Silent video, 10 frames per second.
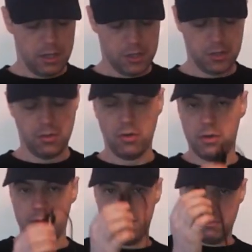
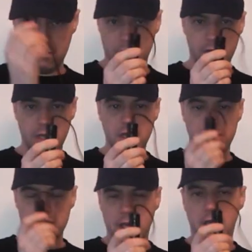so you need
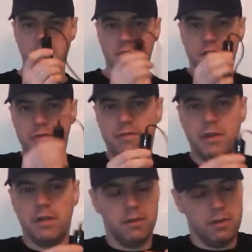to get into something